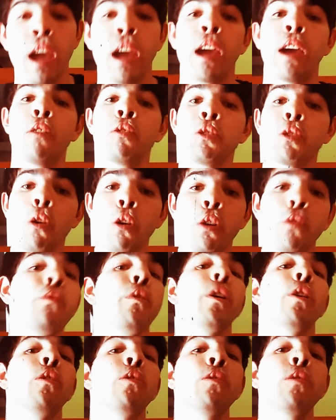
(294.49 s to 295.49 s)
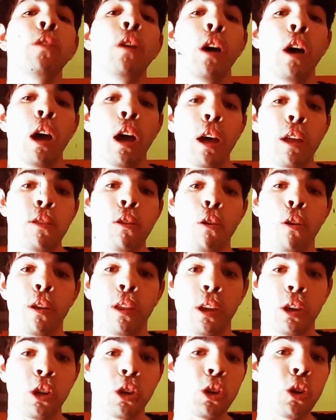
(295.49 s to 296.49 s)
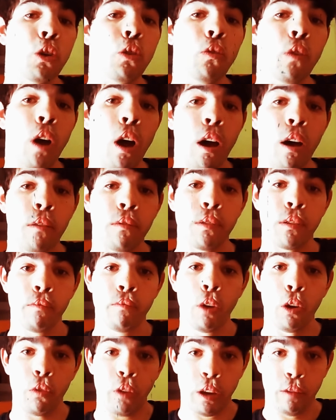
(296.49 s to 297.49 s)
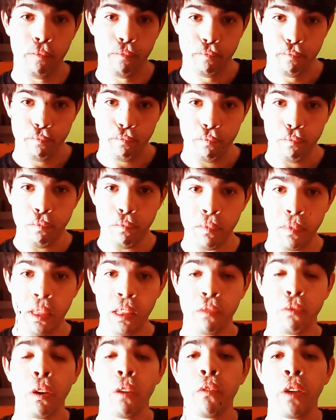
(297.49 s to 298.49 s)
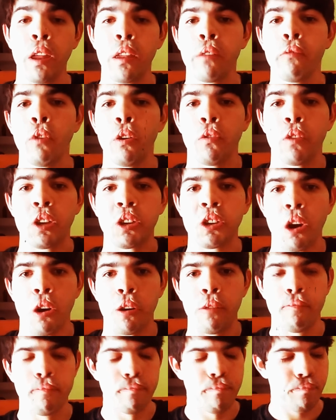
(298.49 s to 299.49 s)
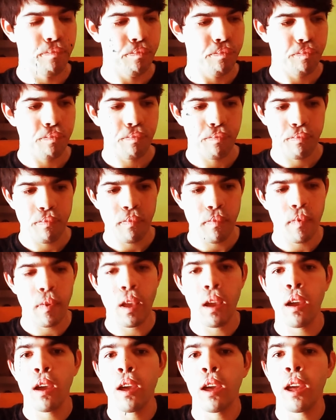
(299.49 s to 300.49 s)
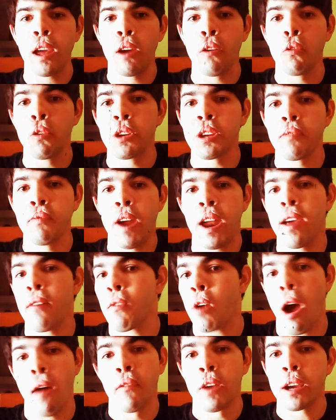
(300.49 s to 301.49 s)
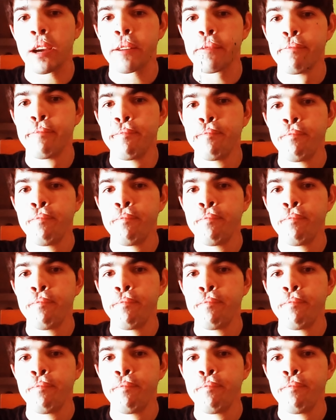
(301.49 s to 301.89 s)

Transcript: It was only real during the shoot of the movie. The filming of the movie, sorry. It was a made-up comic.